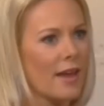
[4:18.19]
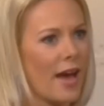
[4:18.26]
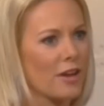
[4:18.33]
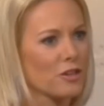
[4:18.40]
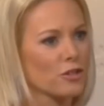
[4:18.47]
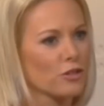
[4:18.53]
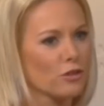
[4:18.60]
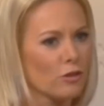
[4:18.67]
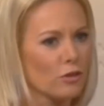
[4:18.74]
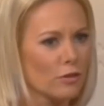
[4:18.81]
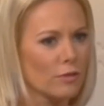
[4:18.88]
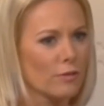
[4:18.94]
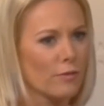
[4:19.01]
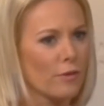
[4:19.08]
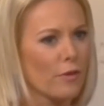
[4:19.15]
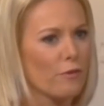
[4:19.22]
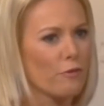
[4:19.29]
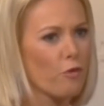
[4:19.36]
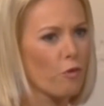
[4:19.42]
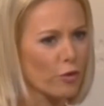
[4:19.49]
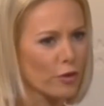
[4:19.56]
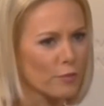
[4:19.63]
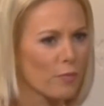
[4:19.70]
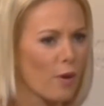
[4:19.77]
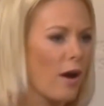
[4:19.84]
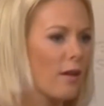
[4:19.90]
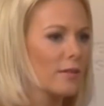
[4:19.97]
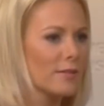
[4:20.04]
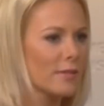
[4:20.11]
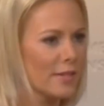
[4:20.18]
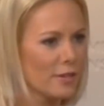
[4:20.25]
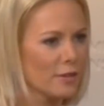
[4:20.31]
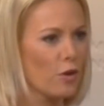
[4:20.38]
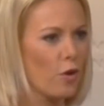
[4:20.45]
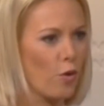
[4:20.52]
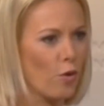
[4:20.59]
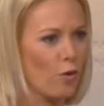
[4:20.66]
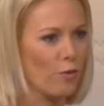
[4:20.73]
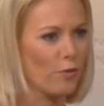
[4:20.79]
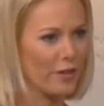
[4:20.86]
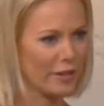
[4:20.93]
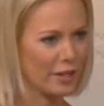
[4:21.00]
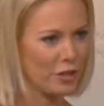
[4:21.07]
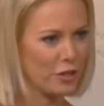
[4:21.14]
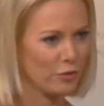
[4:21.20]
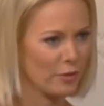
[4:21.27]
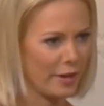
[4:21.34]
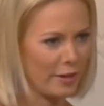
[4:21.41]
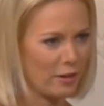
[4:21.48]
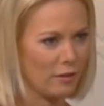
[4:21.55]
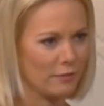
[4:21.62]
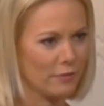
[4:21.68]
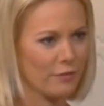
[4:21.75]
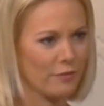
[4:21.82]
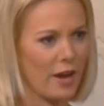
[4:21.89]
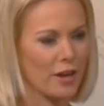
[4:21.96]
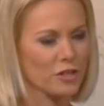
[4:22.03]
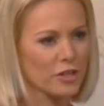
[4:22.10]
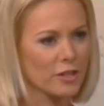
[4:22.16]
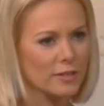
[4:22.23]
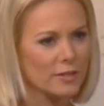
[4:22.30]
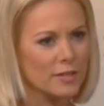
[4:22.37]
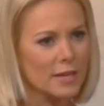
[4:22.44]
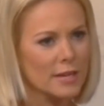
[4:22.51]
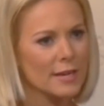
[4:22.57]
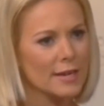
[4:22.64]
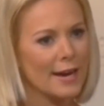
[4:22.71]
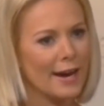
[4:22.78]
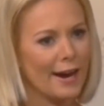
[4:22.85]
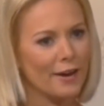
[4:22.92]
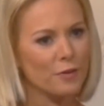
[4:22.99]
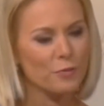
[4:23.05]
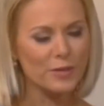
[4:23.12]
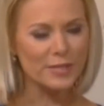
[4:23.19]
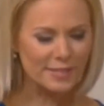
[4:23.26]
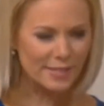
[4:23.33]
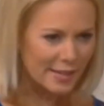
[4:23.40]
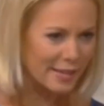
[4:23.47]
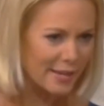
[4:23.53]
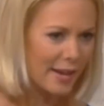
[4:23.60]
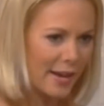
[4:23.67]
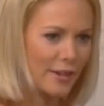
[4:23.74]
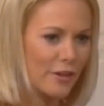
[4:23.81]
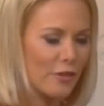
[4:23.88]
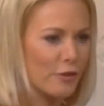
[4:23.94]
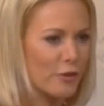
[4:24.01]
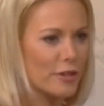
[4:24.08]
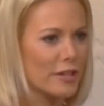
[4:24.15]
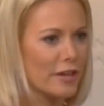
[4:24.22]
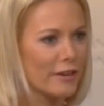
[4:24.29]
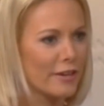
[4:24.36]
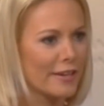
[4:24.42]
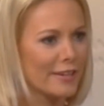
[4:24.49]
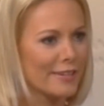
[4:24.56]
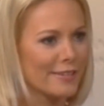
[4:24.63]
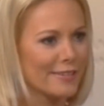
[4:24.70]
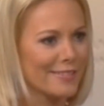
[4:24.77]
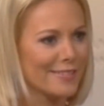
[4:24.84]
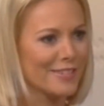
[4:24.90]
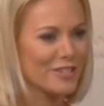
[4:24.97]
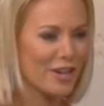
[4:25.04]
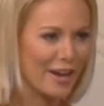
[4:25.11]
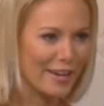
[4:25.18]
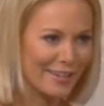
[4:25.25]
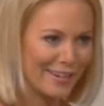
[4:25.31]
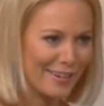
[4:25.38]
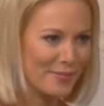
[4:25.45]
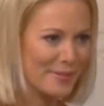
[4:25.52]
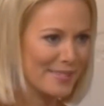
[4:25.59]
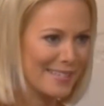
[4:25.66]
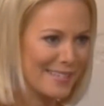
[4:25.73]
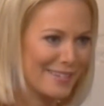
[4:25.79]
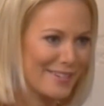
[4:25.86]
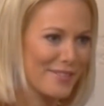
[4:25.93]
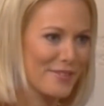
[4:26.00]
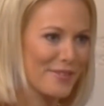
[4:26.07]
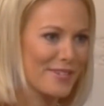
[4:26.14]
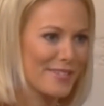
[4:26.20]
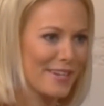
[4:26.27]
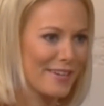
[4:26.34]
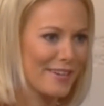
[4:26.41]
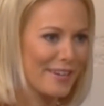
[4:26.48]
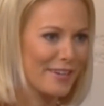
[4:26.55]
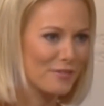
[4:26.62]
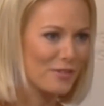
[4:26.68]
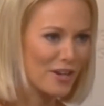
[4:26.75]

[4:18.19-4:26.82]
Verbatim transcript: national foreign policy goal that can unite all of the factions. Uh, we see an authoritarian China, we see an authoritarian